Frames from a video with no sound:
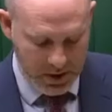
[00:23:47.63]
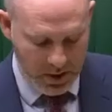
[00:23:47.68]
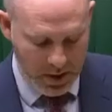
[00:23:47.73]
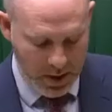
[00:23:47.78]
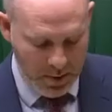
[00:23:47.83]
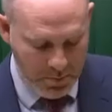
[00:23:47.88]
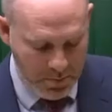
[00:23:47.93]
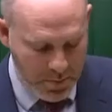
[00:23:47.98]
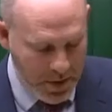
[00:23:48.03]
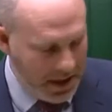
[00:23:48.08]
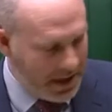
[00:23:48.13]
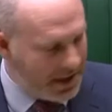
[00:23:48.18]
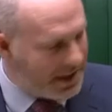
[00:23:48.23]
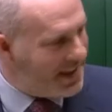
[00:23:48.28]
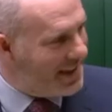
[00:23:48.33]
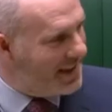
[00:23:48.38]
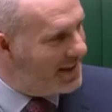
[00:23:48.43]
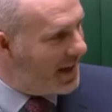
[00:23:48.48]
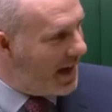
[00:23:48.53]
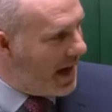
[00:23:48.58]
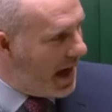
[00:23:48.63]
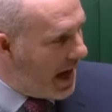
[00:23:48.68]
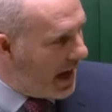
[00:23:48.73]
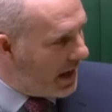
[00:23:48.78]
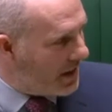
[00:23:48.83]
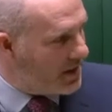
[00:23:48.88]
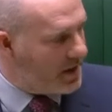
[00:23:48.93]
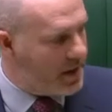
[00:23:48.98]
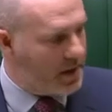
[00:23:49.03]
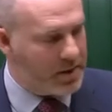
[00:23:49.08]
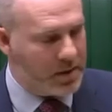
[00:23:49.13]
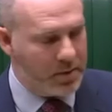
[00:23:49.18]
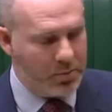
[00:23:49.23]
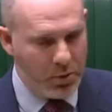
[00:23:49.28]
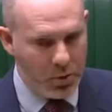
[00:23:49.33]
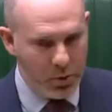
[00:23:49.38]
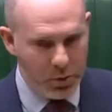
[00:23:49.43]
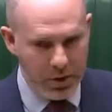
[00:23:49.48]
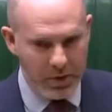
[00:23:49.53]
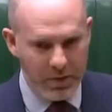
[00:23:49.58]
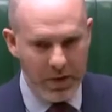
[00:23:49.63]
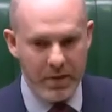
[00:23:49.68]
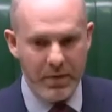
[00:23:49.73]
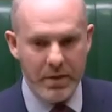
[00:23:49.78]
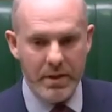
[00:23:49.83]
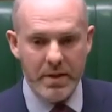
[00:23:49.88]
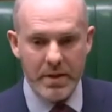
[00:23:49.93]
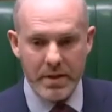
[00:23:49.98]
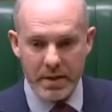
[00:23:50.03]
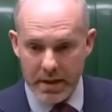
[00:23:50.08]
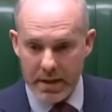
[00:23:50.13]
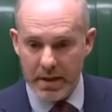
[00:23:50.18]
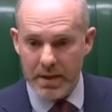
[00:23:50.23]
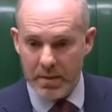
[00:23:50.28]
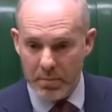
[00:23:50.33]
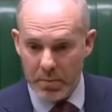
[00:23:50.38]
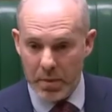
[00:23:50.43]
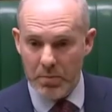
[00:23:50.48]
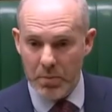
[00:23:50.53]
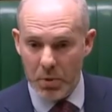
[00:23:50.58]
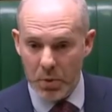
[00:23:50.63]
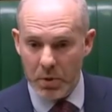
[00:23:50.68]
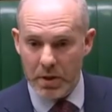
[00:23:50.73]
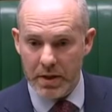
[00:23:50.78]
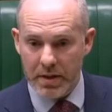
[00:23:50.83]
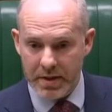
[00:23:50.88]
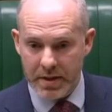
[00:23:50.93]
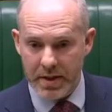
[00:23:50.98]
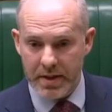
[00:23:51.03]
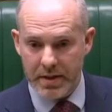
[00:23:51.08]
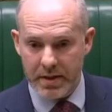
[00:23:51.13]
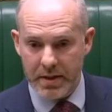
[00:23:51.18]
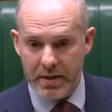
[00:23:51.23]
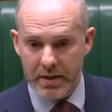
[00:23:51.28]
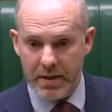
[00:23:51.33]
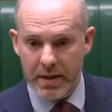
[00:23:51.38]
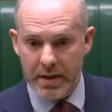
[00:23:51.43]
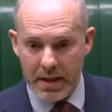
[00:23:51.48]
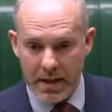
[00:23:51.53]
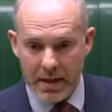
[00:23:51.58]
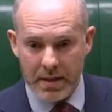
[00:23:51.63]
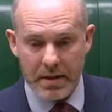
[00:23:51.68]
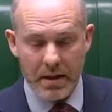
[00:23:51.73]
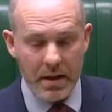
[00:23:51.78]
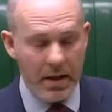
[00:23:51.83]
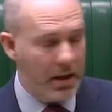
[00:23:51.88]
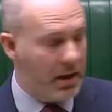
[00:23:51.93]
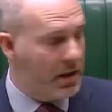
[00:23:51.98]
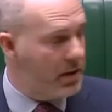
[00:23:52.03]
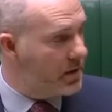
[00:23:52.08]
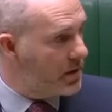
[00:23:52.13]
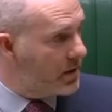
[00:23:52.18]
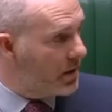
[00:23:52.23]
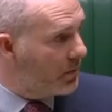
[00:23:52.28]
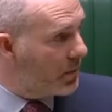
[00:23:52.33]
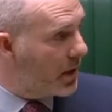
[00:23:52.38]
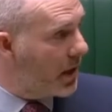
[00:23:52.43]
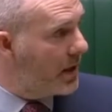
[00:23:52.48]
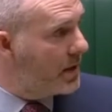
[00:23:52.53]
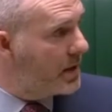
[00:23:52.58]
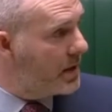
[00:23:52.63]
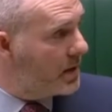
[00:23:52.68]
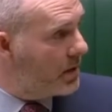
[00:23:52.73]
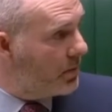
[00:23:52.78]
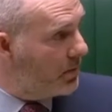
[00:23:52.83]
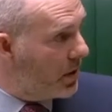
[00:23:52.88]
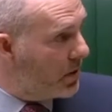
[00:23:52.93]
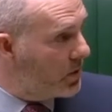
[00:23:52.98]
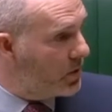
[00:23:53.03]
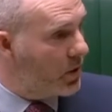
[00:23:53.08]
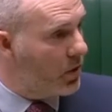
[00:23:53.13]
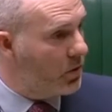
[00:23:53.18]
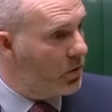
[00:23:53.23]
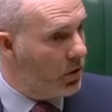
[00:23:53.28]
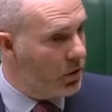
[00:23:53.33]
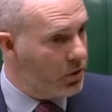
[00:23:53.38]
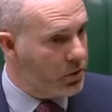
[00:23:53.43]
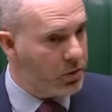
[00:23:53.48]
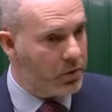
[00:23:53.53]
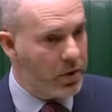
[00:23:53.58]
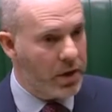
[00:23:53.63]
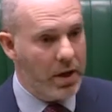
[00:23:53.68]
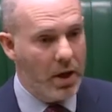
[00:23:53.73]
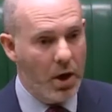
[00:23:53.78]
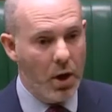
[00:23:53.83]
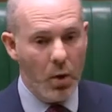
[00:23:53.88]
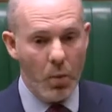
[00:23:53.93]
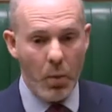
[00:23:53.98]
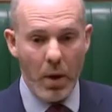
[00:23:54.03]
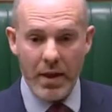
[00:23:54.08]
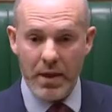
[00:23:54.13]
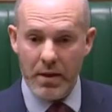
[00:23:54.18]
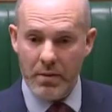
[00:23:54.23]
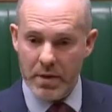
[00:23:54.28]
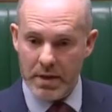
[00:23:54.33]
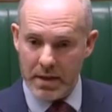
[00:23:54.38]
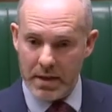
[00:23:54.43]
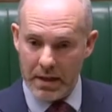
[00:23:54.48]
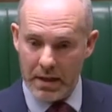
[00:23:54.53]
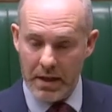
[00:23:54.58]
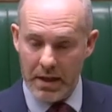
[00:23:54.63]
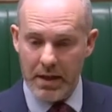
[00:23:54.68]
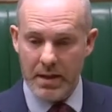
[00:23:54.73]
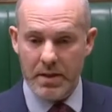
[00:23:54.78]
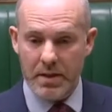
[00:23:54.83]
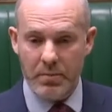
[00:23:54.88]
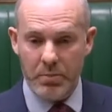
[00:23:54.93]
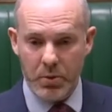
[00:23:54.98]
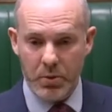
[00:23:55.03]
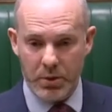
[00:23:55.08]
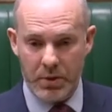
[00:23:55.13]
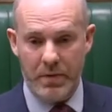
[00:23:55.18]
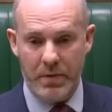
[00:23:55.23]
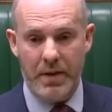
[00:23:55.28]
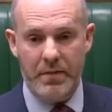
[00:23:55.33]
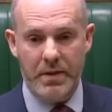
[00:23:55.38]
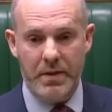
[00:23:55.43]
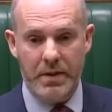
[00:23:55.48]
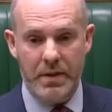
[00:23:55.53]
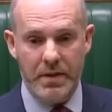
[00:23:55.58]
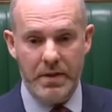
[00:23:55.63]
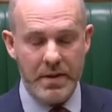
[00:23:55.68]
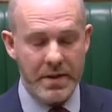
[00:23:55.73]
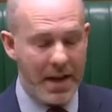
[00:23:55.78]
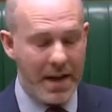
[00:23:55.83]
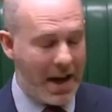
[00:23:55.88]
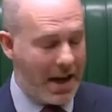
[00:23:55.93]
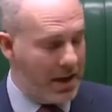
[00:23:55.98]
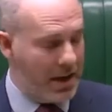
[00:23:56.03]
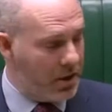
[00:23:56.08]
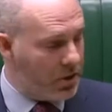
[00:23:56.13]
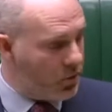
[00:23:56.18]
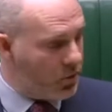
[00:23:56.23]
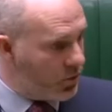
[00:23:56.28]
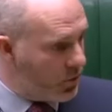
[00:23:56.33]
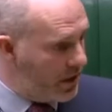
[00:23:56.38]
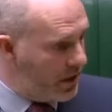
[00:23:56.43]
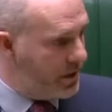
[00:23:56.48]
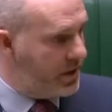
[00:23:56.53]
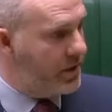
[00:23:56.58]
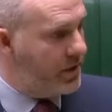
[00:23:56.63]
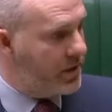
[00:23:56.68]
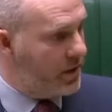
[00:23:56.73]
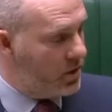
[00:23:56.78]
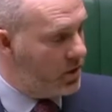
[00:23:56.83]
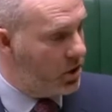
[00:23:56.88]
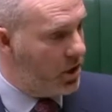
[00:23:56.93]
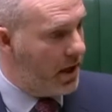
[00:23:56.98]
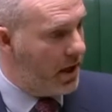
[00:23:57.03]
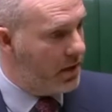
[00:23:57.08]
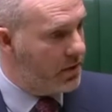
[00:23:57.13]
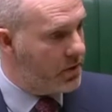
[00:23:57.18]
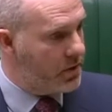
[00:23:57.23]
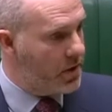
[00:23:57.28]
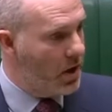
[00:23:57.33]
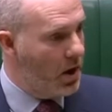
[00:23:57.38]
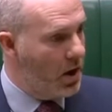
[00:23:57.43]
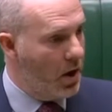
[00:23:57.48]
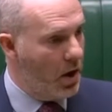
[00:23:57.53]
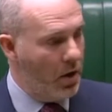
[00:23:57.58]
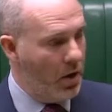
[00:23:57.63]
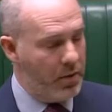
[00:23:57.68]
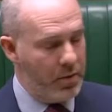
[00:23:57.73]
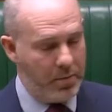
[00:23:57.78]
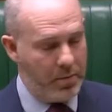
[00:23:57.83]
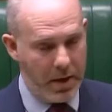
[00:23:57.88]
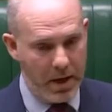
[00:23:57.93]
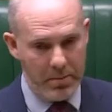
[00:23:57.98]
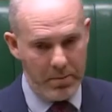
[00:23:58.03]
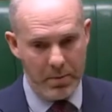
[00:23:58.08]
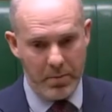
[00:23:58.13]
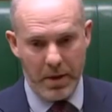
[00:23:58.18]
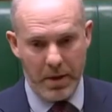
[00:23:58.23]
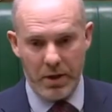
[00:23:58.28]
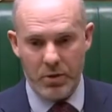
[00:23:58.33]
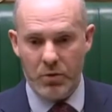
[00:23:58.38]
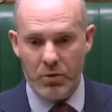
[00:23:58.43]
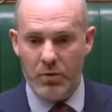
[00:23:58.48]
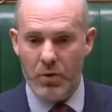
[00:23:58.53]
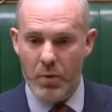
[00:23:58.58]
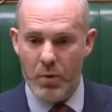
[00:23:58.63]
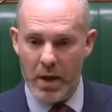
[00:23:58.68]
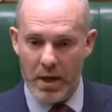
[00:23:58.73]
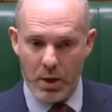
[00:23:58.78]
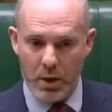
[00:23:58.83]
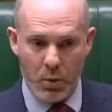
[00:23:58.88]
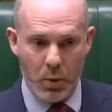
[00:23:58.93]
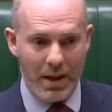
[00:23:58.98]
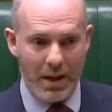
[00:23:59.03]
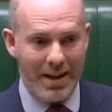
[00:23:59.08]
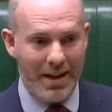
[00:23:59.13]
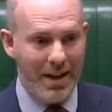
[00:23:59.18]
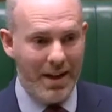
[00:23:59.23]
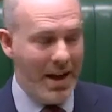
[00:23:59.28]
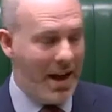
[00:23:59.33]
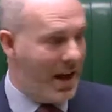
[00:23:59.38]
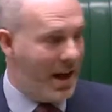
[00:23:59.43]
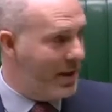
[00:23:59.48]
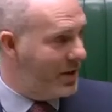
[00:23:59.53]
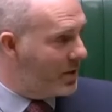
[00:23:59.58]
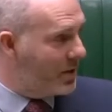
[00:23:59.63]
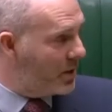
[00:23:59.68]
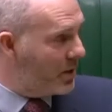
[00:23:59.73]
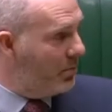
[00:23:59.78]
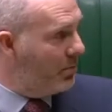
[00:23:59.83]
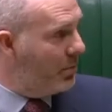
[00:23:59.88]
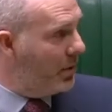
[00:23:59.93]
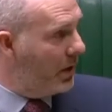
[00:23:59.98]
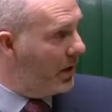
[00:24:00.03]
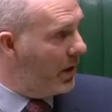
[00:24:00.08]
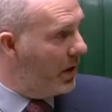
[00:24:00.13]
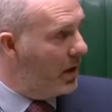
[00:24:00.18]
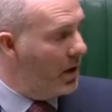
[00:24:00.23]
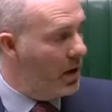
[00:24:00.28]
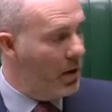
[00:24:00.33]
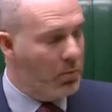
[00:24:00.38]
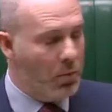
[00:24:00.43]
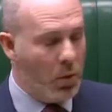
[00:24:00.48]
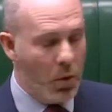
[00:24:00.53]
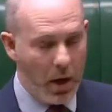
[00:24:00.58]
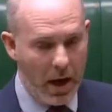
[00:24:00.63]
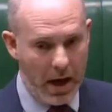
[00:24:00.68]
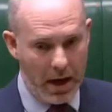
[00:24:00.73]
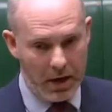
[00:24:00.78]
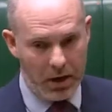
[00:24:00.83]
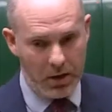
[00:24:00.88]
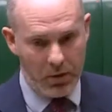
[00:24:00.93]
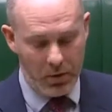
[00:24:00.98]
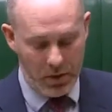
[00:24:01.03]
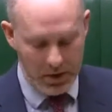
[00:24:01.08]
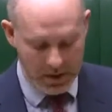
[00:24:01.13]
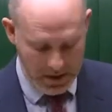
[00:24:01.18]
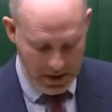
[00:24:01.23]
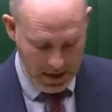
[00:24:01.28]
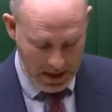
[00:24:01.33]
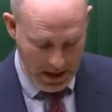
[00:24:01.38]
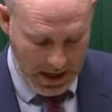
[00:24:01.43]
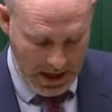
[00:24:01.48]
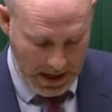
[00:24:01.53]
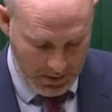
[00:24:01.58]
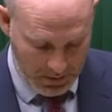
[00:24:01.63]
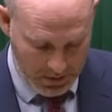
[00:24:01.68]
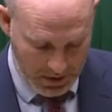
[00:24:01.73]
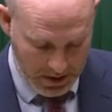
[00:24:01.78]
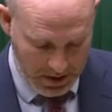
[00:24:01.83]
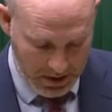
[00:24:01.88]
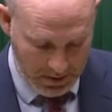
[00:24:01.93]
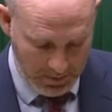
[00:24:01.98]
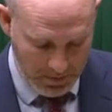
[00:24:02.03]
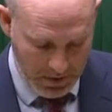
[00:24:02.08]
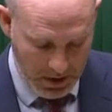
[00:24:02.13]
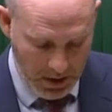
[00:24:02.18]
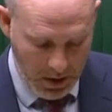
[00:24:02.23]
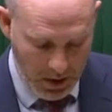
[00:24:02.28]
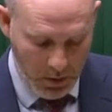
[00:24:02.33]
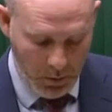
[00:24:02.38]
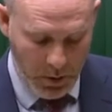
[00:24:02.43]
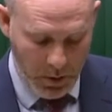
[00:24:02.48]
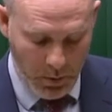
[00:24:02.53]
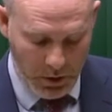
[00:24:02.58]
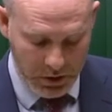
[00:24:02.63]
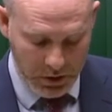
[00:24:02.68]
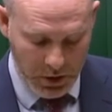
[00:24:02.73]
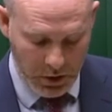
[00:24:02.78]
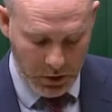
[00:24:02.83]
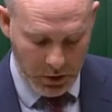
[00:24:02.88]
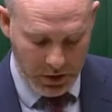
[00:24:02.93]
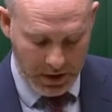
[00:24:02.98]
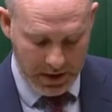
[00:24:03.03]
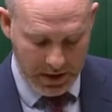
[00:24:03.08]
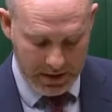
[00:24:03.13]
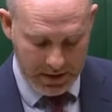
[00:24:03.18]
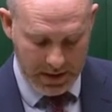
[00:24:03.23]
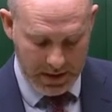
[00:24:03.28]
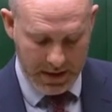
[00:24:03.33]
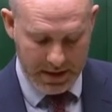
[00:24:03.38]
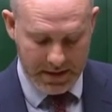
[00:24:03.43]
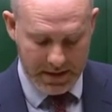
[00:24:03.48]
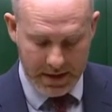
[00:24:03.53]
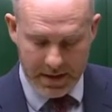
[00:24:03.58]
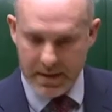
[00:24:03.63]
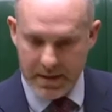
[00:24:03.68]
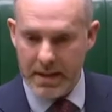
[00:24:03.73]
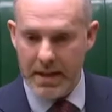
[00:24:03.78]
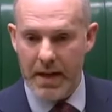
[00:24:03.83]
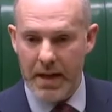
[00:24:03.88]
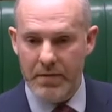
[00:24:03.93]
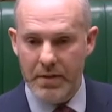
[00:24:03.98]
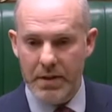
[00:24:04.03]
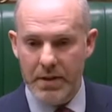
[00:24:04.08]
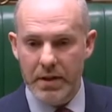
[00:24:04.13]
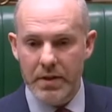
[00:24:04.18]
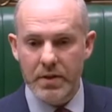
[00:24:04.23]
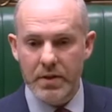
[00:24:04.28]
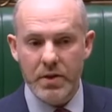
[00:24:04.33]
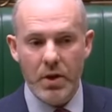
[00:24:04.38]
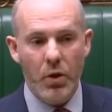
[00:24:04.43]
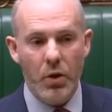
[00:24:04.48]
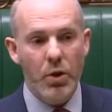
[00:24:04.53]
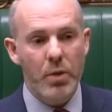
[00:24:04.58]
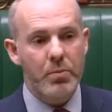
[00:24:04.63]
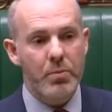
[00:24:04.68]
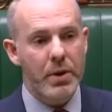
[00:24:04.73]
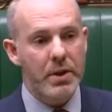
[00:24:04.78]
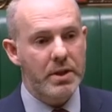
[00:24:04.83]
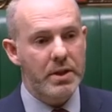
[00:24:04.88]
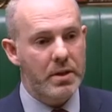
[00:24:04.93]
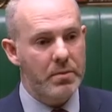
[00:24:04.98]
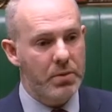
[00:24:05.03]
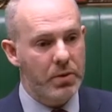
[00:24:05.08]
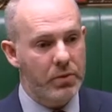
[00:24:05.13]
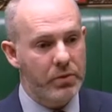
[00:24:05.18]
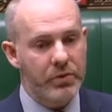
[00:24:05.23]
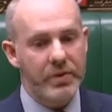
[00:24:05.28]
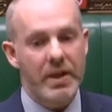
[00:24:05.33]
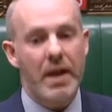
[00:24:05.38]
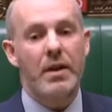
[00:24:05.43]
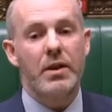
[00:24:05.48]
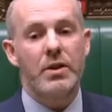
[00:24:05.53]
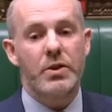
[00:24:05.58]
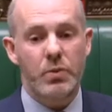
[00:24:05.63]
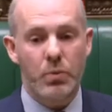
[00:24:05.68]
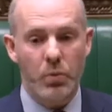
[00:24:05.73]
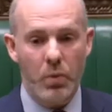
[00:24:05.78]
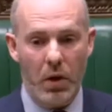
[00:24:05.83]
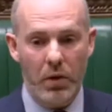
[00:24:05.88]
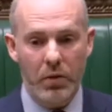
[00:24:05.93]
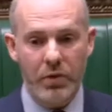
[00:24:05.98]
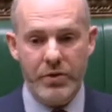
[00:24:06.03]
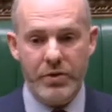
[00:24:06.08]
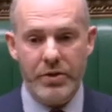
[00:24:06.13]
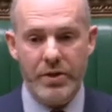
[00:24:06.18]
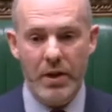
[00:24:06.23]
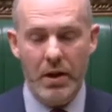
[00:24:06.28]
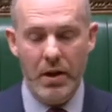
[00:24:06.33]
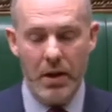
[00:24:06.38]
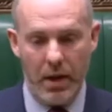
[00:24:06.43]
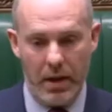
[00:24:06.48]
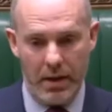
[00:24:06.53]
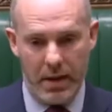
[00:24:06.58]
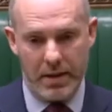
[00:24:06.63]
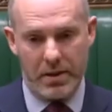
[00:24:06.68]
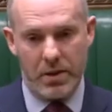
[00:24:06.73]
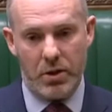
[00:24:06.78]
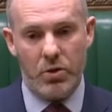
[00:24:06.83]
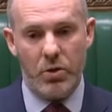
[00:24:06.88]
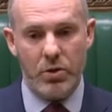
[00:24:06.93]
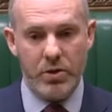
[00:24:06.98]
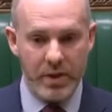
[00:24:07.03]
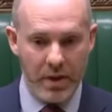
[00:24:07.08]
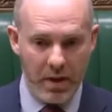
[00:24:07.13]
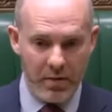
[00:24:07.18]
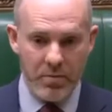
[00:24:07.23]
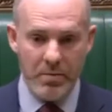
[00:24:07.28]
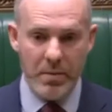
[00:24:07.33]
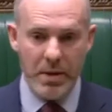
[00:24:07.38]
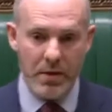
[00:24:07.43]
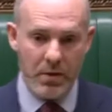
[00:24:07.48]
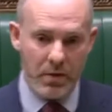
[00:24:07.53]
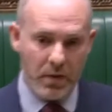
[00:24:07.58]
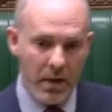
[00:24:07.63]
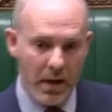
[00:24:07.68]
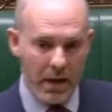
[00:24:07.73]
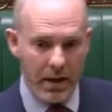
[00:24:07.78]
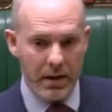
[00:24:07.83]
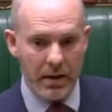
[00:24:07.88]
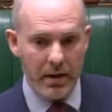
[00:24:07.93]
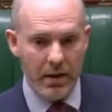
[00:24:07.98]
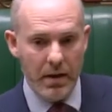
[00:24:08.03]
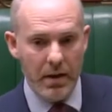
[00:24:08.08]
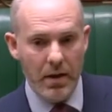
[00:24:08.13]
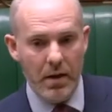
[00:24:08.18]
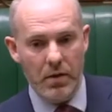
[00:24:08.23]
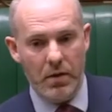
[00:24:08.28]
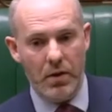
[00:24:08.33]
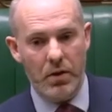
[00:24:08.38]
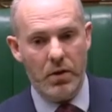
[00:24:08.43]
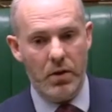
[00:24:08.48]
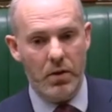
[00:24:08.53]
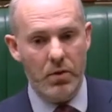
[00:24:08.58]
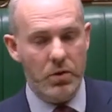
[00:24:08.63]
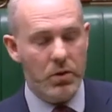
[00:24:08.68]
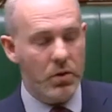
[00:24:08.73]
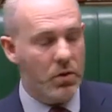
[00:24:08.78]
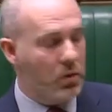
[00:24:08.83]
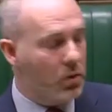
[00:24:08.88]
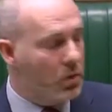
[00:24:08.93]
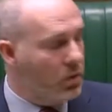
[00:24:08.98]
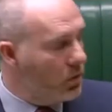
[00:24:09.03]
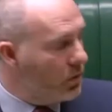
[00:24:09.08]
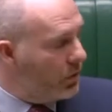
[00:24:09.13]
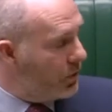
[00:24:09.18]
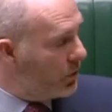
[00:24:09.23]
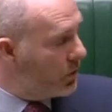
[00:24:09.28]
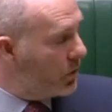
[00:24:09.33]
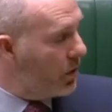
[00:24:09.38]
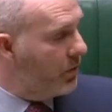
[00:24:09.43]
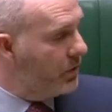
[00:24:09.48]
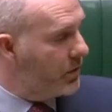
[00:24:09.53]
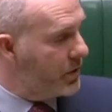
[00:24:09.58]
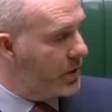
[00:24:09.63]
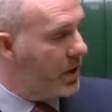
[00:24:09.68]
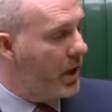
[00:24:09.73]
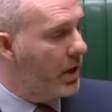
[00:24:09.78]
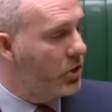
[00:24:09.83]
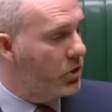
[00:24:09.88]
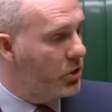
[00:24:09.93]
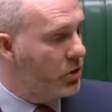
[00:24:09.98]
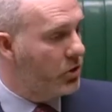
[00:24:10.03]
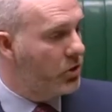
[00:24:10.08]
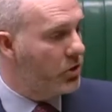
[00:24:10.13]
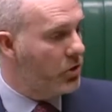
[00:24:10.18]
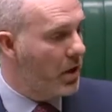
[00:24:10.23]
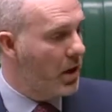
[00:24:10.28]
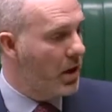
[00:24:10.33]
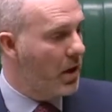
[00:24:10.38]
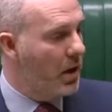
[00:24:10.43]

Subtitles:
the ability to access supportive evidence needs to be more consistent. It is, in some cases, a postcode lottery. Where there is clear supportive evidence, that increases the chance of a paper-based review, a quicker, a simpler, more accurate outcome. We want to look at existing evidence on the principle tell us once, and that's a cross-government thing, that those awful conversations